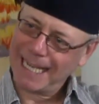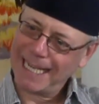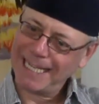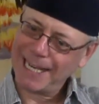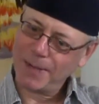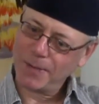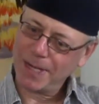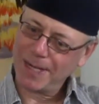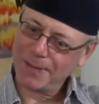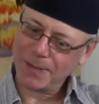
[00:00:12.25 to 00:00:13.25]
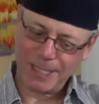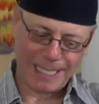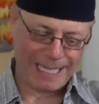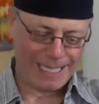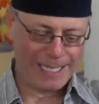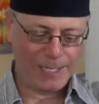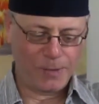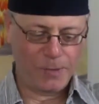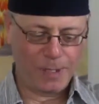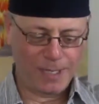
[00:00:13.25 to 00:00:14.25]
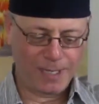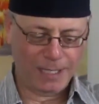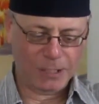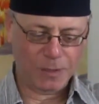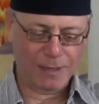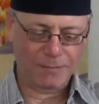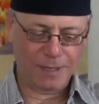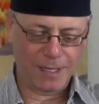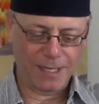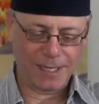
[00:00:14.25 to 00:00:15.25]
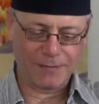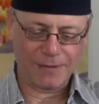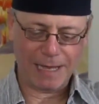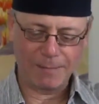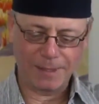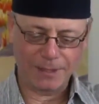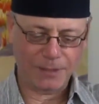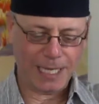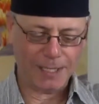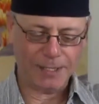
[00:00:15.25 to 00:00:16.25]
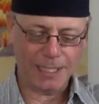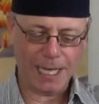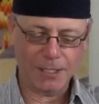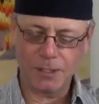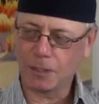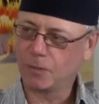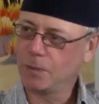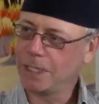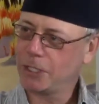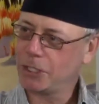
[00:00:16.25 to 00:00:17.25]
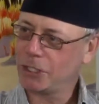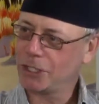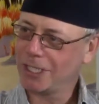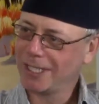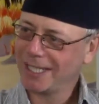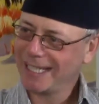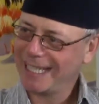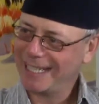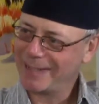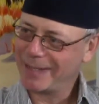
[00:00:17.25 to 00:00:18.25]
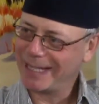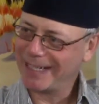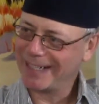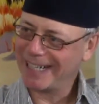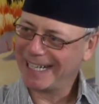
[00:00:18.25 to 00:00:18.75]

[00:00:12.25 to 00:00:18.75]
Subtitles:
And now we're going to continue because we have a fabulous guest. Jasna Krunic is here.